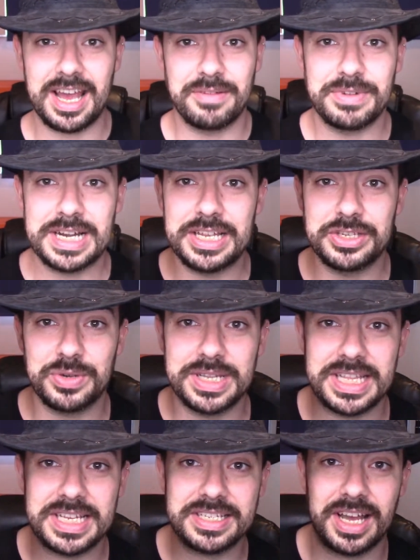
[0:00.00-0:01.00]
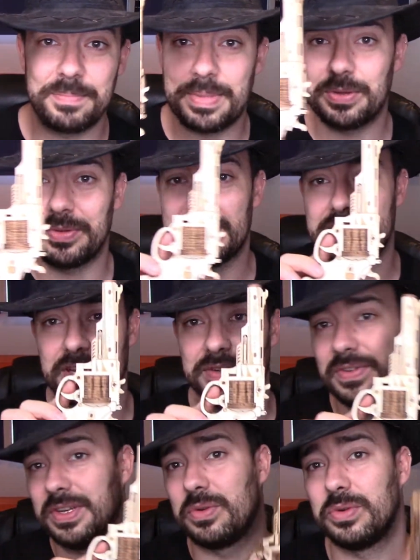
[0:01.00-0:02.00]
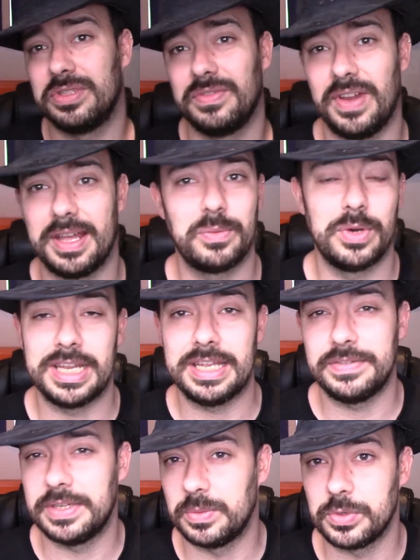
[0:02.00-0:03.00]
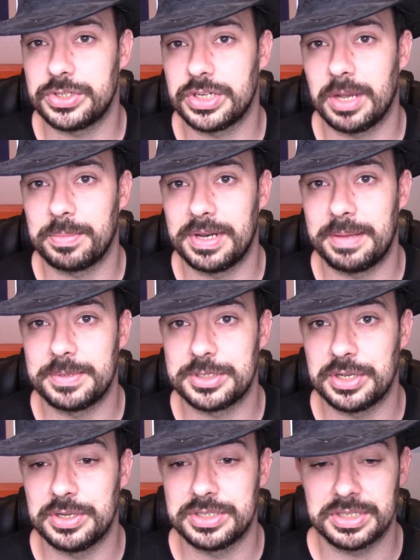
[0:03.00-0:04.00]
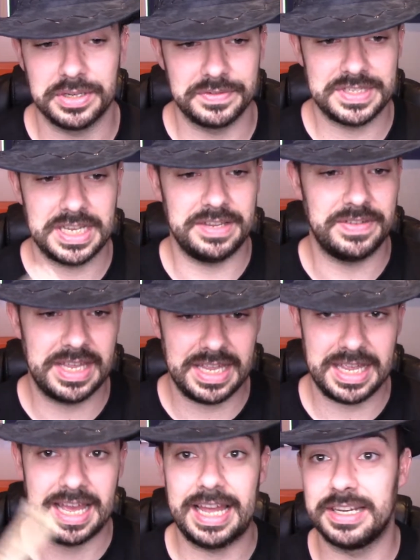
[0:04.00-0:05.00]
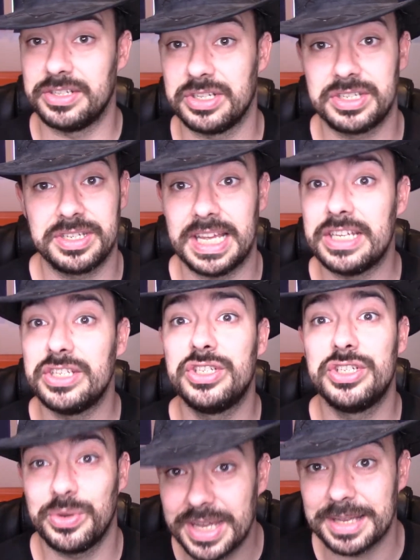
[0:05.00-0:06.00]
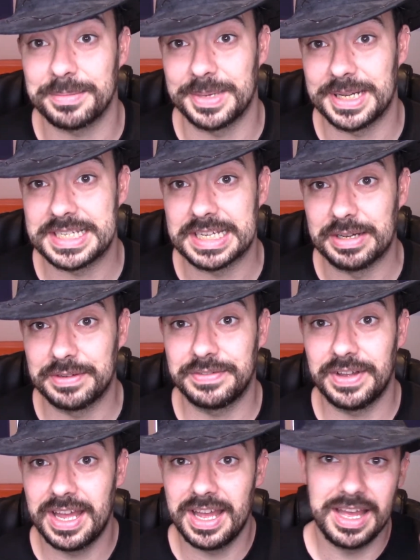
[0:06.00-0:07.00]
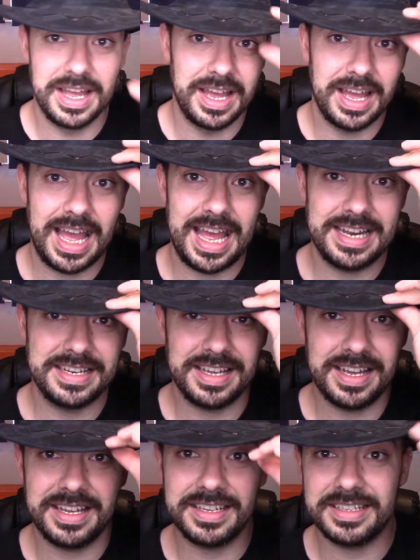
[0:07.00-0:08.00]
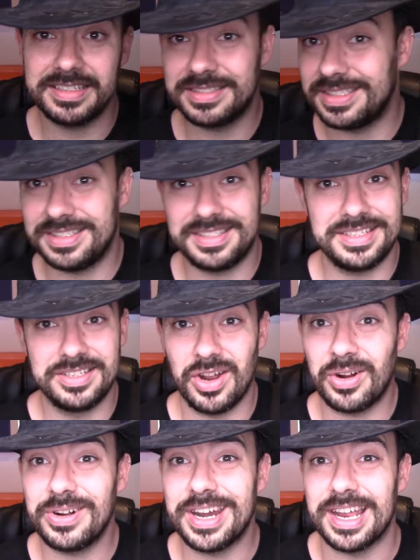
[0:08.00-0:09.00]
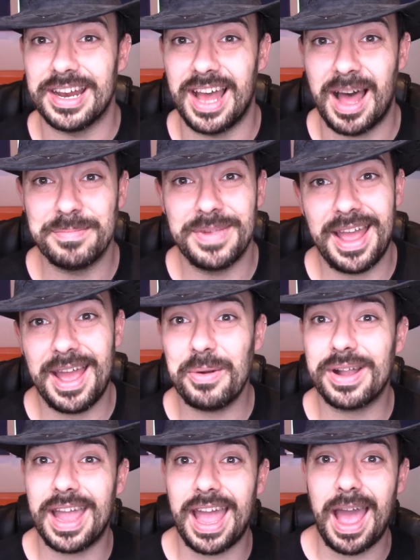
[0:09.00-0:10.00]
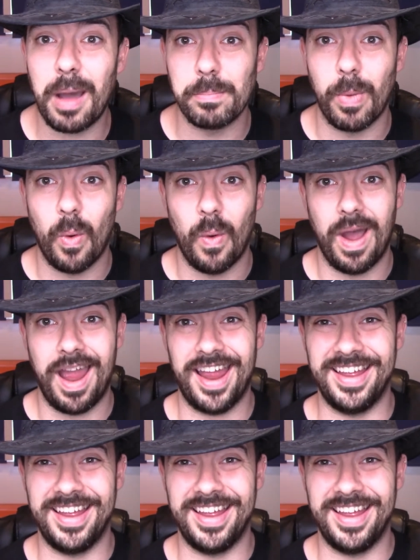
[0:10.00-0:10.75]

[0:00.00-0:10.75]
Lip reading: I've really enjoyed this. I built this over the course of like one evening, watch a couple episodes of TV, and just enjoying myself. And darn it, I'm now cowboy.